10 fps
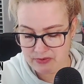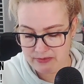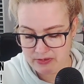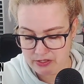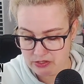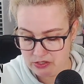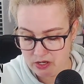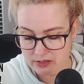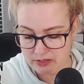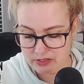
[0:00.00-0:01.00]
five hundred
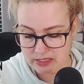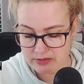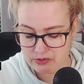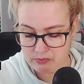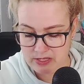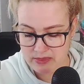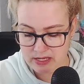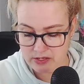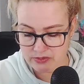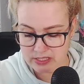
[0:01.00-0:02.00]
dollars and three
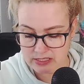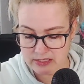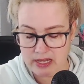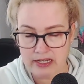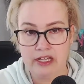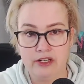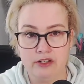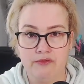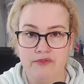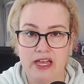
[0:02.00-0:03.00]
thousand nine
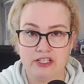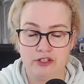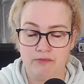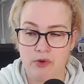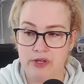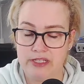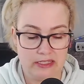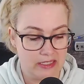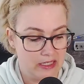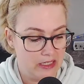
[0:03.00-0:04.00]
hundred fashion
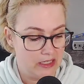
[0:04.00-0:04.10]
points.